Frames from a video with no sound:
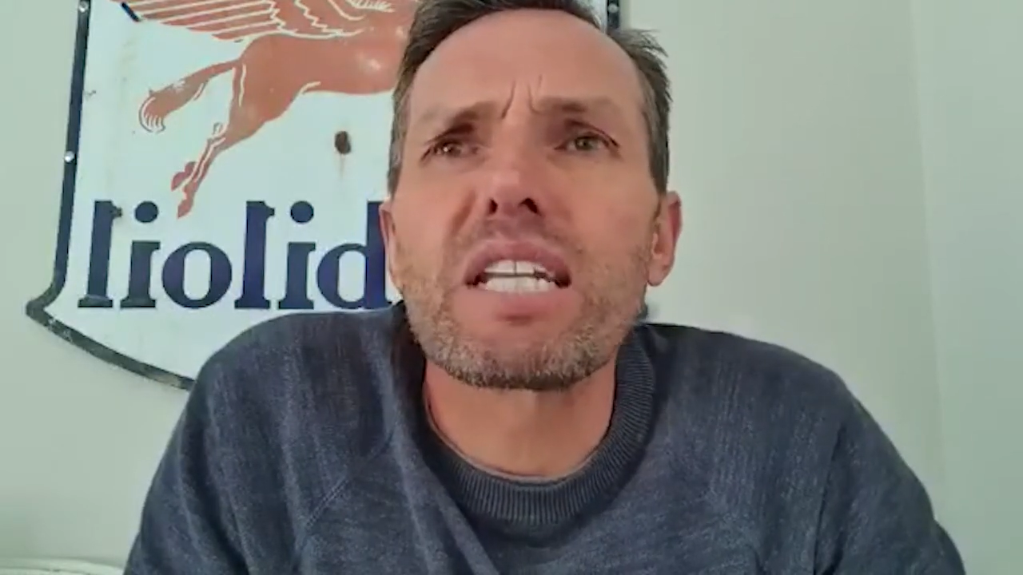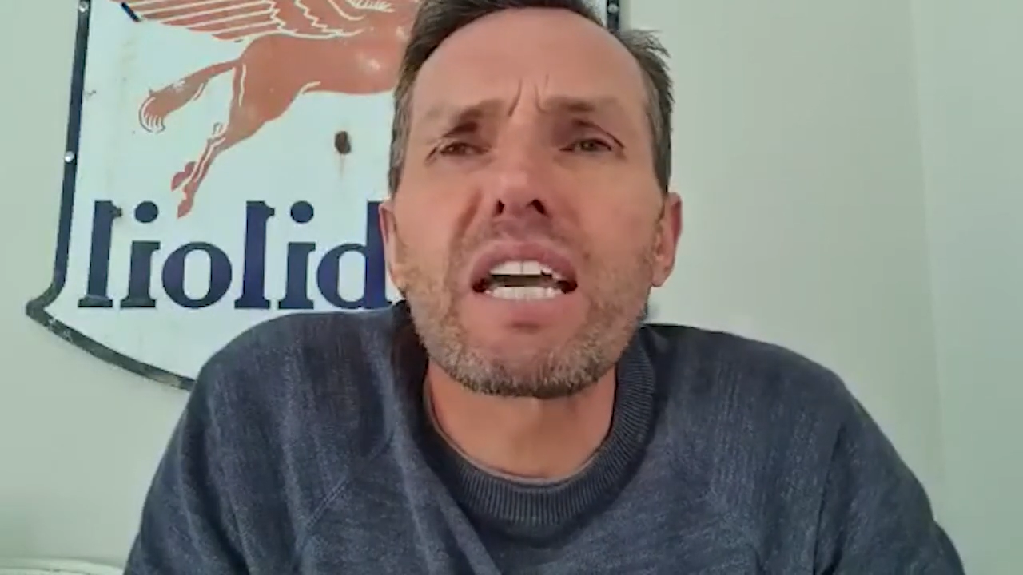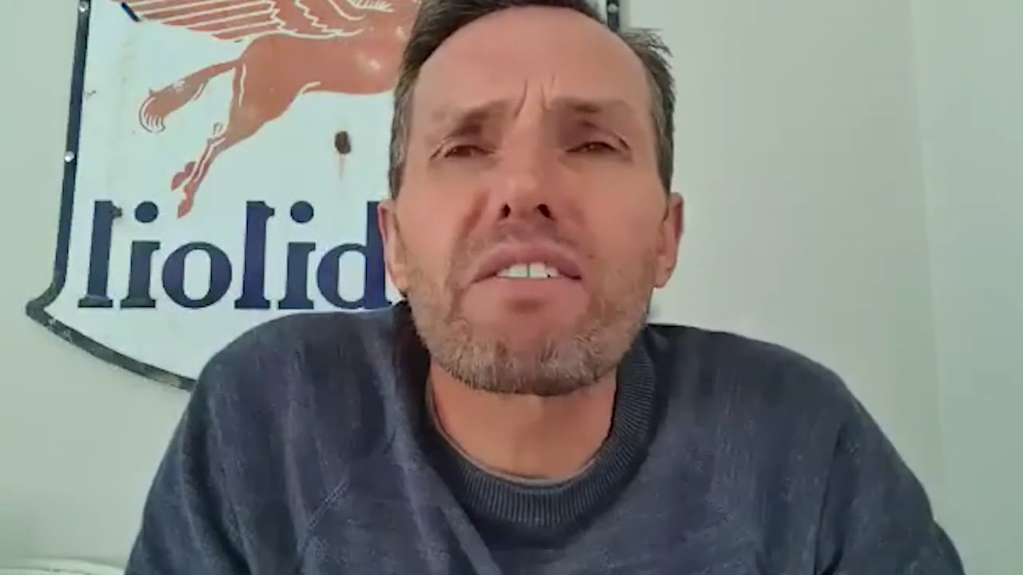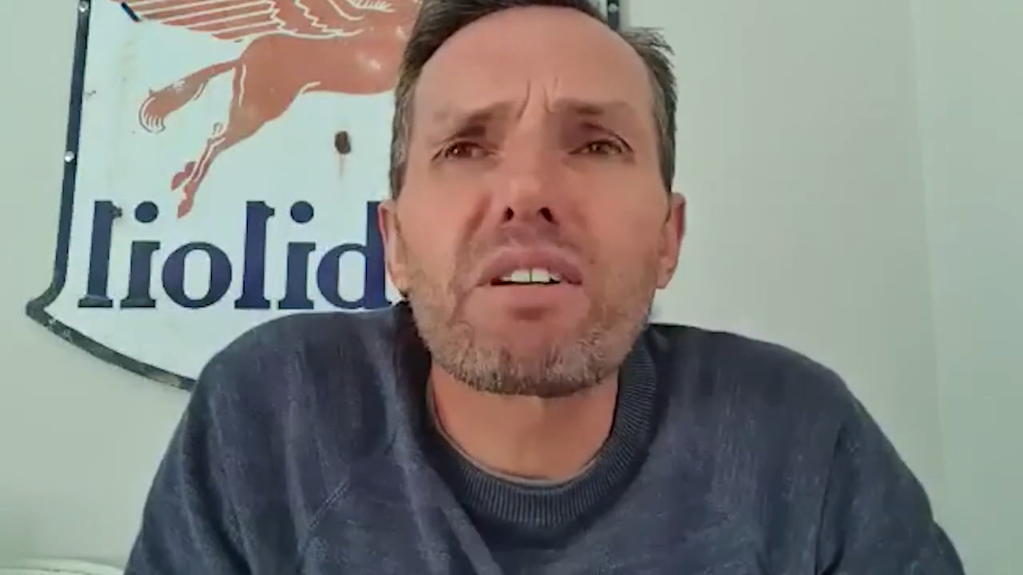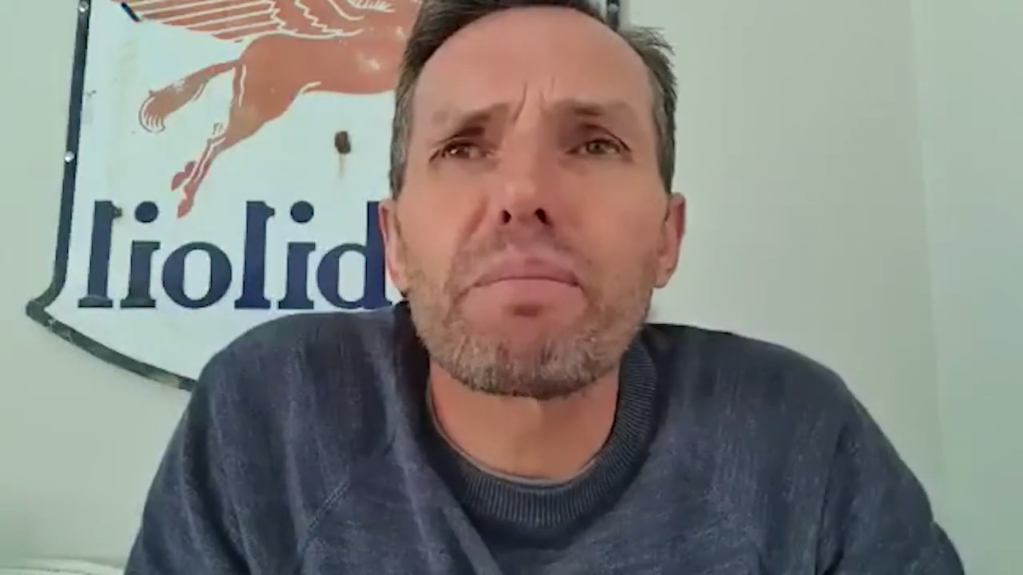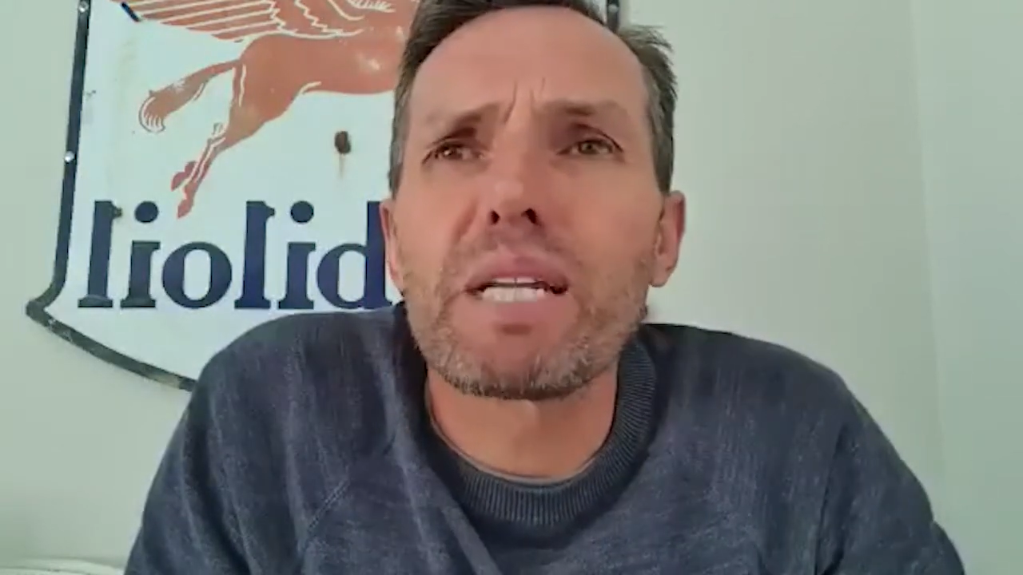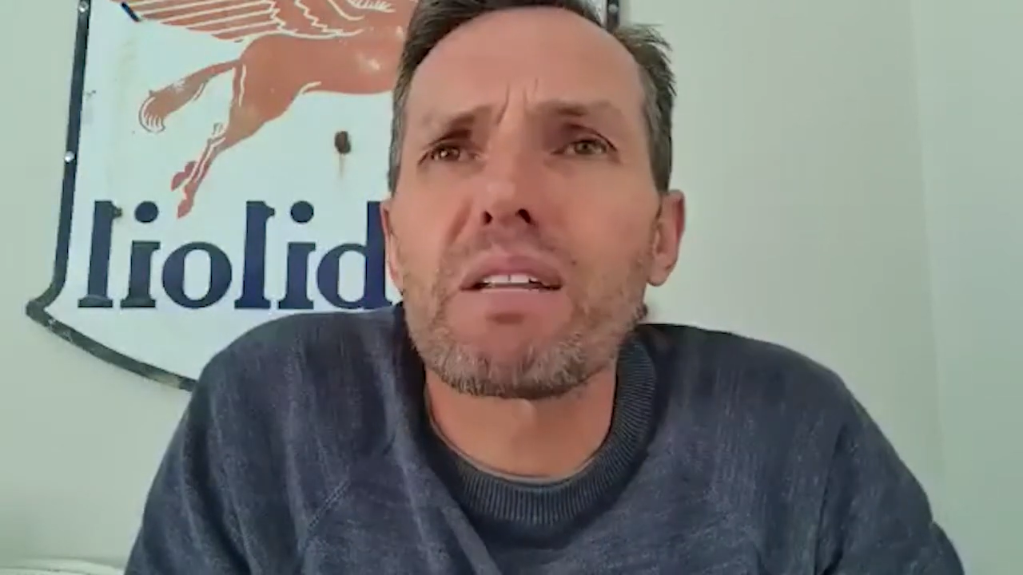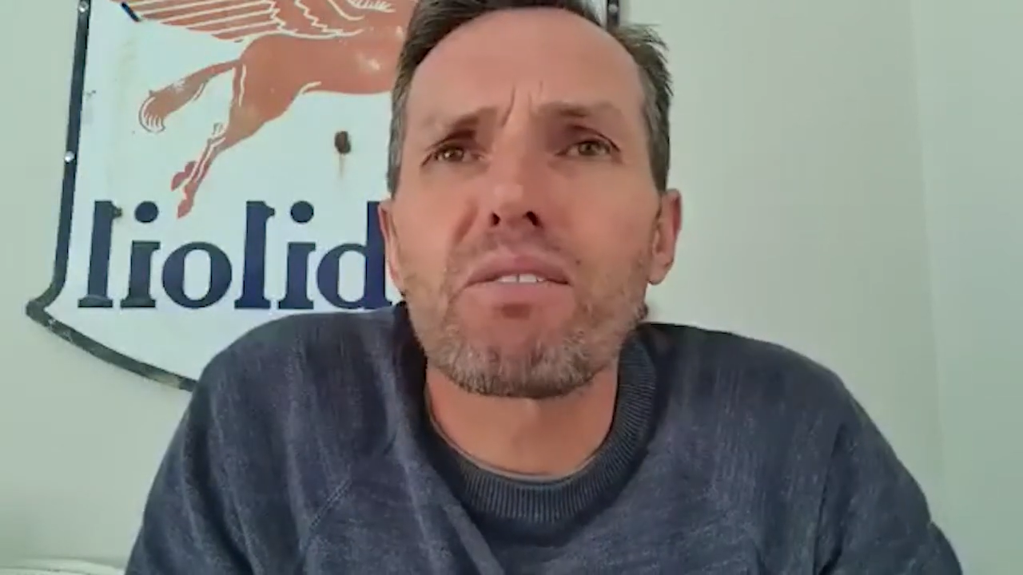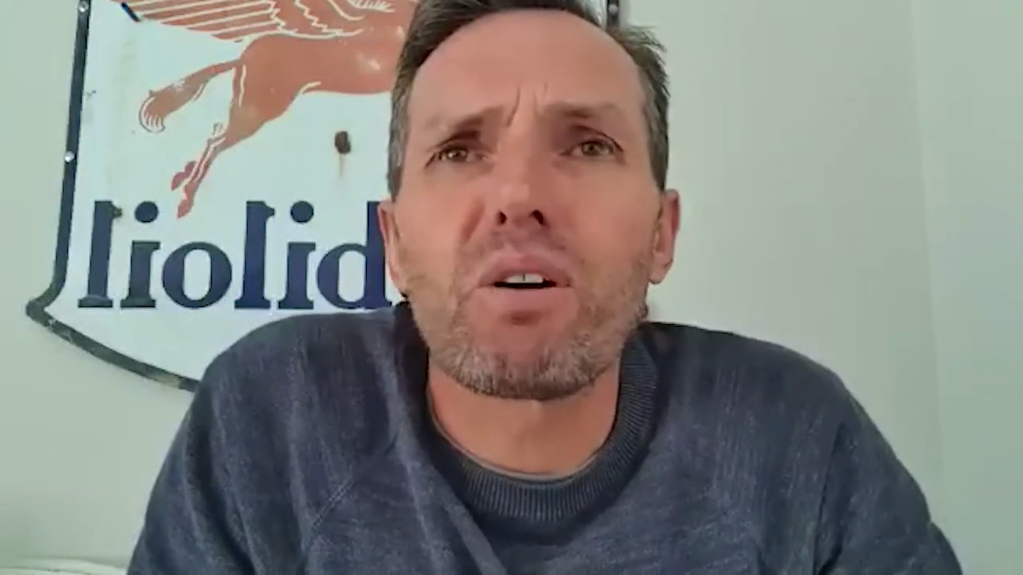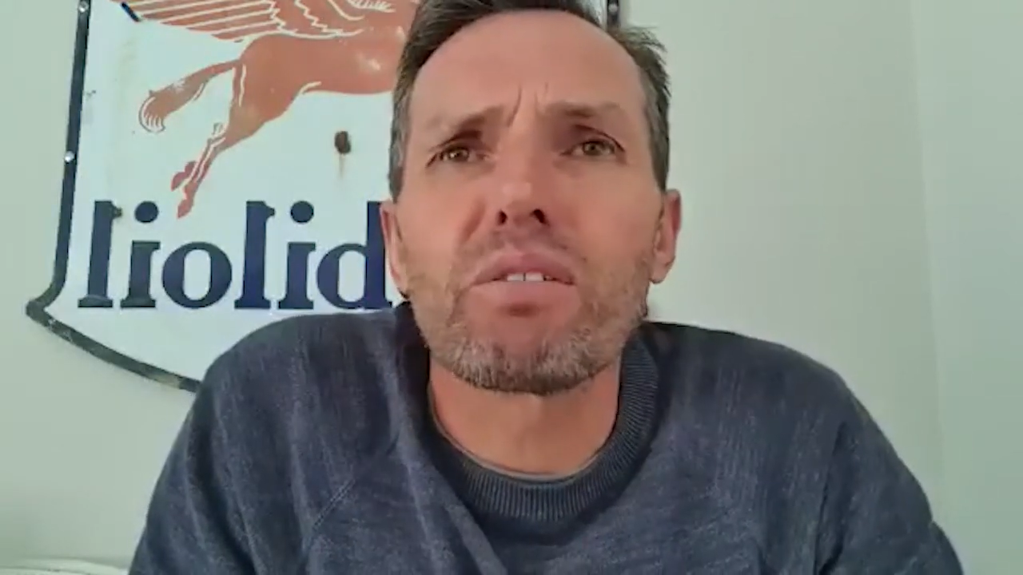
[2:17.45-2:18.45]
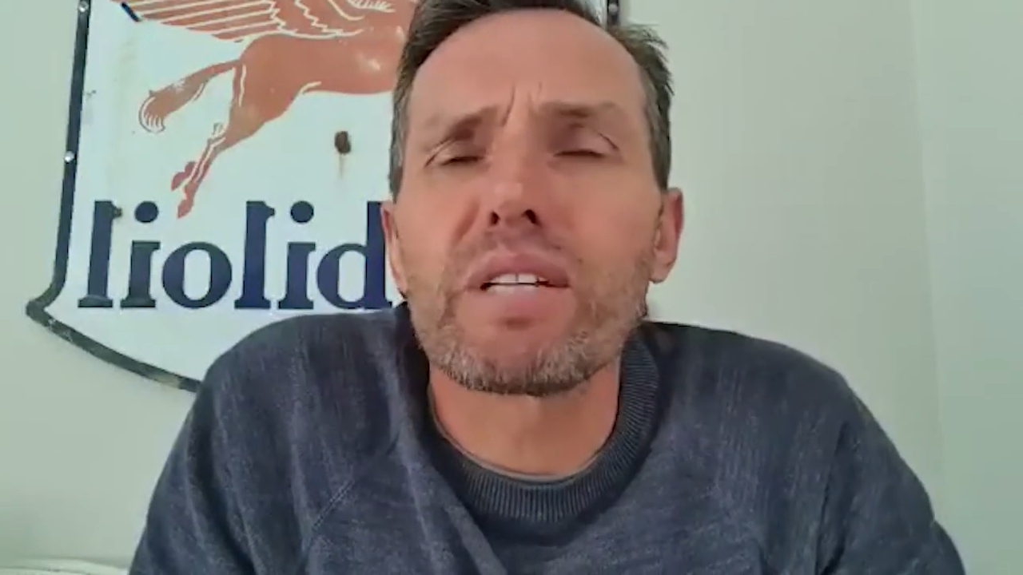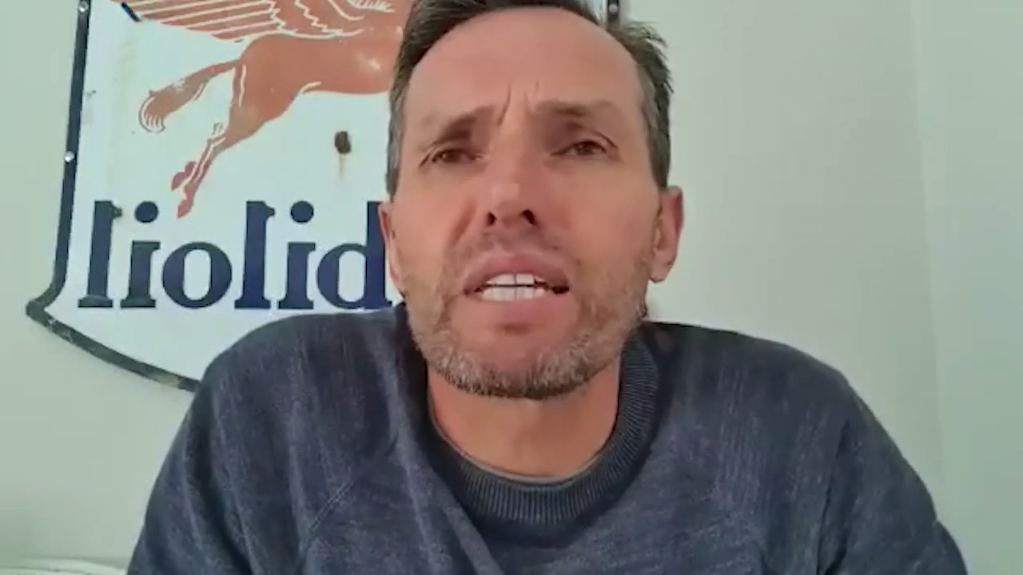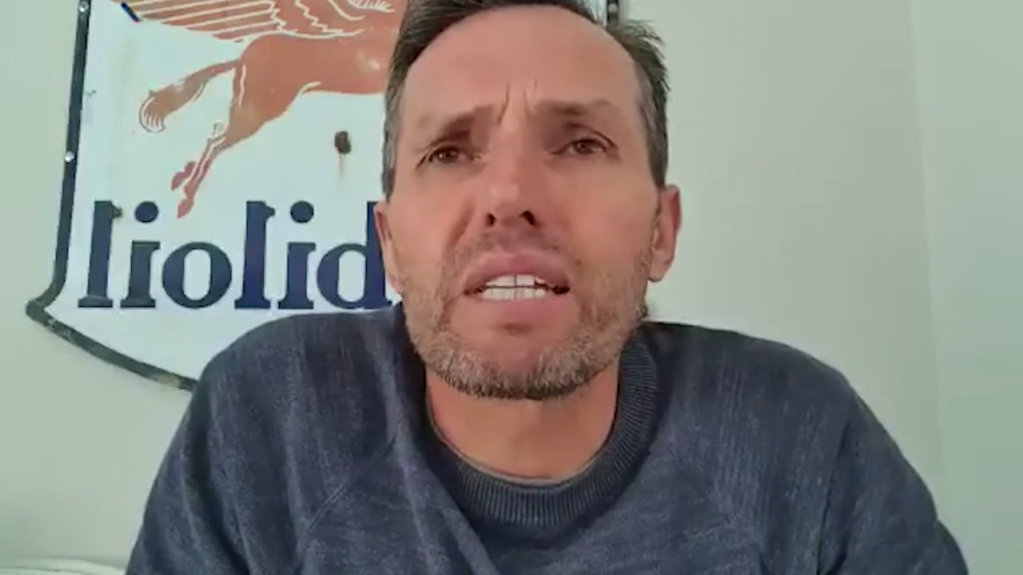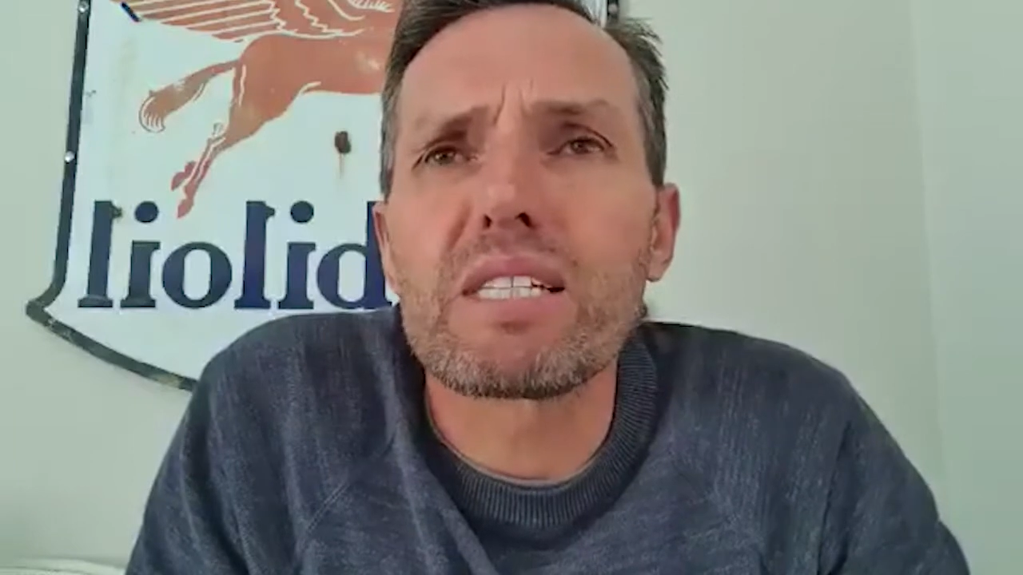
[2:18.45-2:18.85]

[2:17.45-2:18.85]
never have been involved in,